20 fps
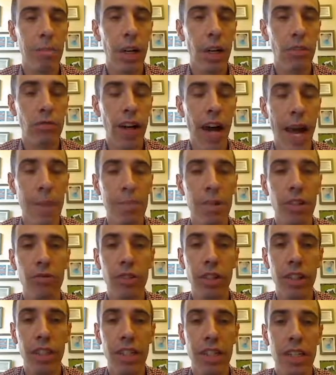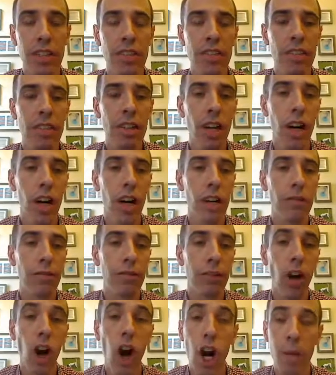rapid release of
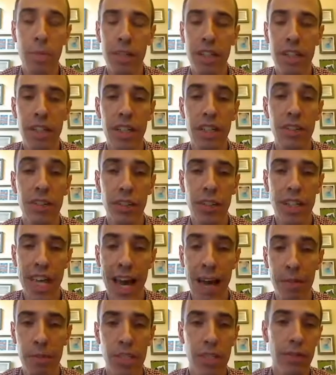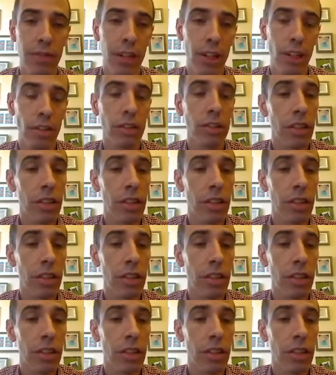carbon into the atmosphere.